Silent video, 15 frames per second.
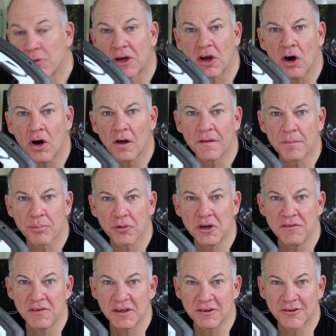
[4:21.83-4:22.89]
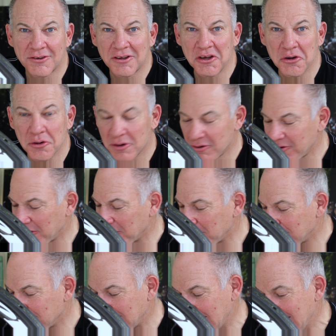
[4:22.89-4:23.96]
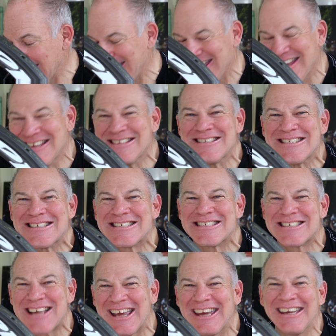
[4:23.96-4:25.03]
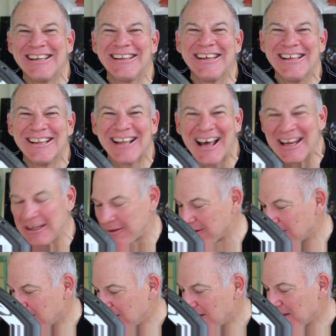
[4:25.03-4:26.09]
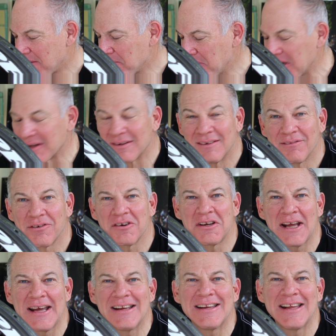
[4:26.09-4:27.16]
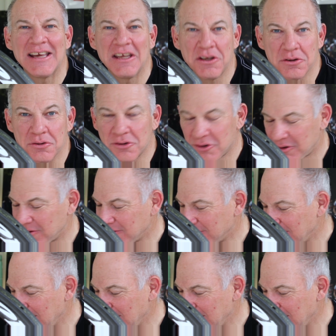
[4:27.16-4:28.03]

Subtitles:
you recall, the previous skewers are insanely light, but for day-to-day use,